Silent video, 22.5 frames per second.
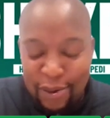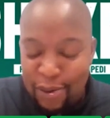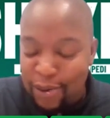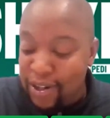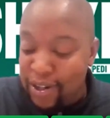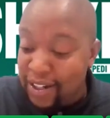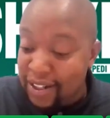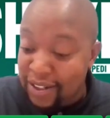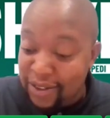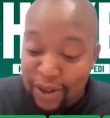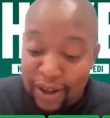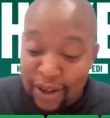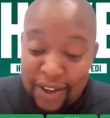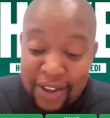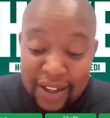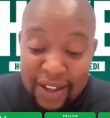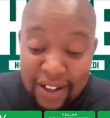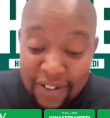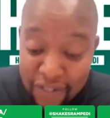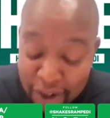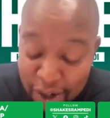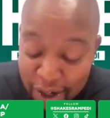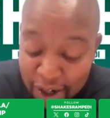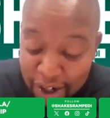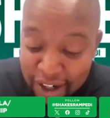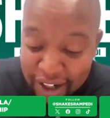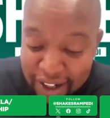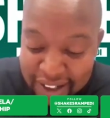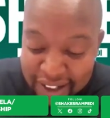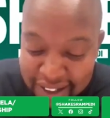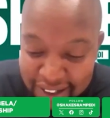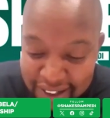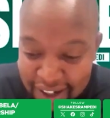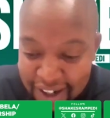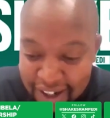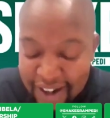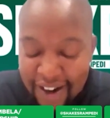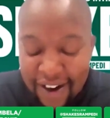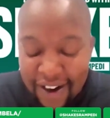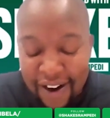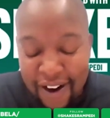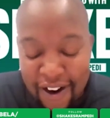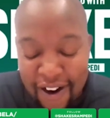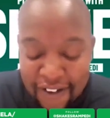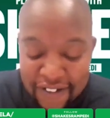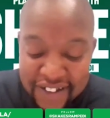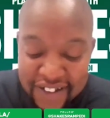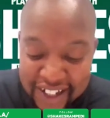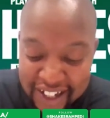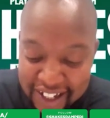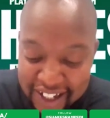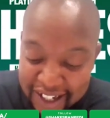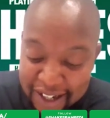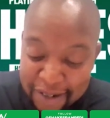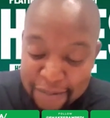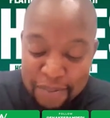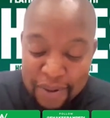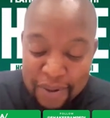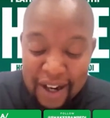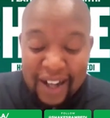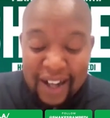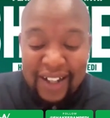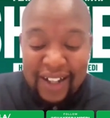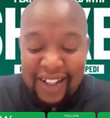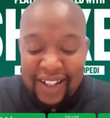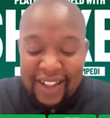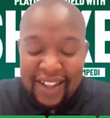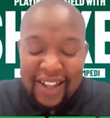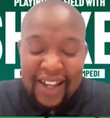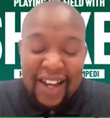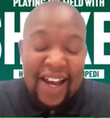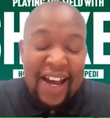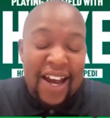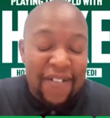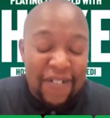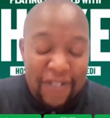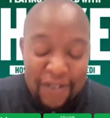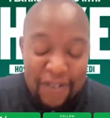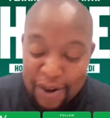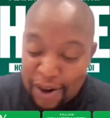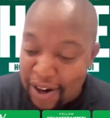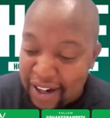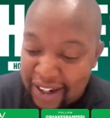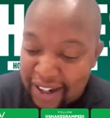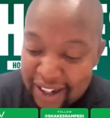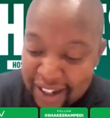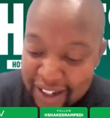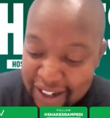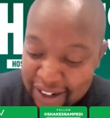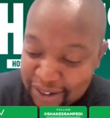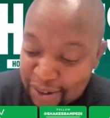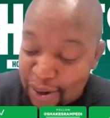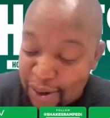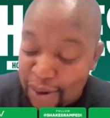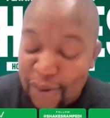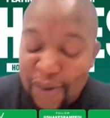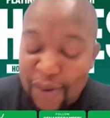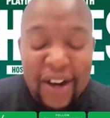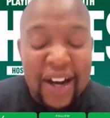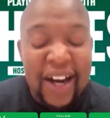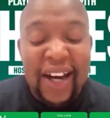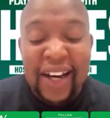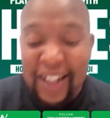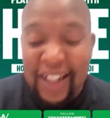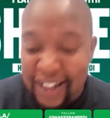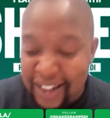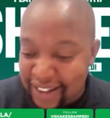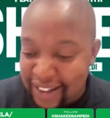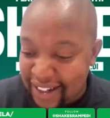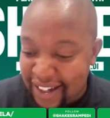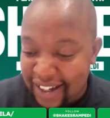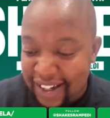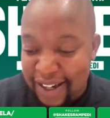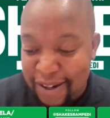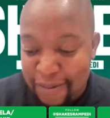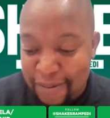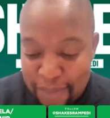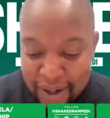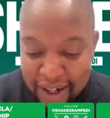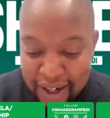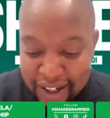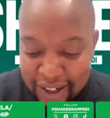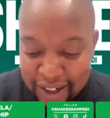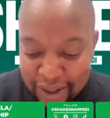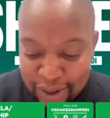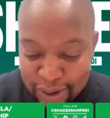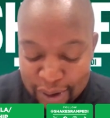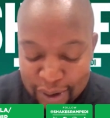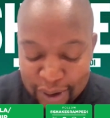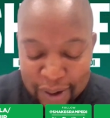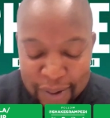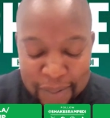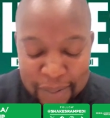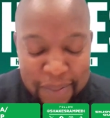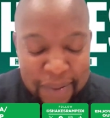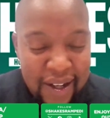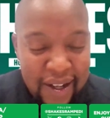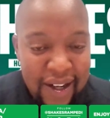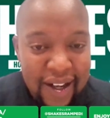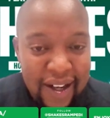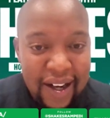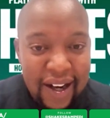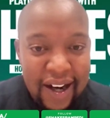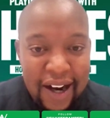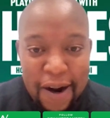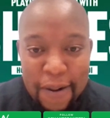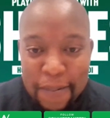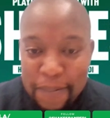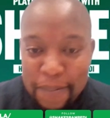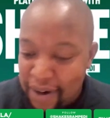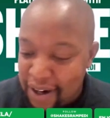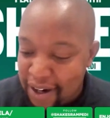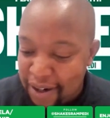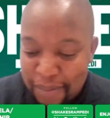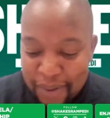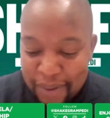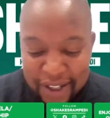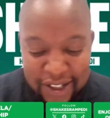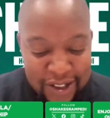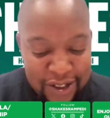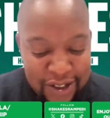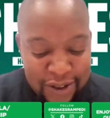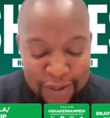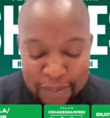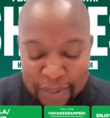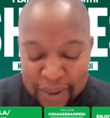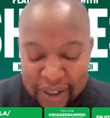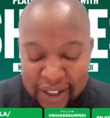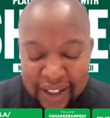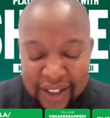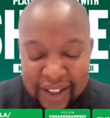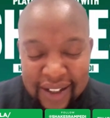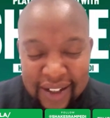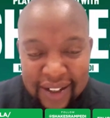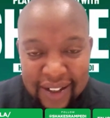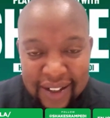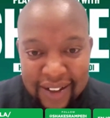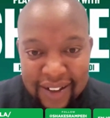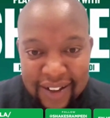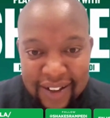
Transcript: who is on the verge of taking part in the AFCON and is already taking part in Europe? How proud must you be?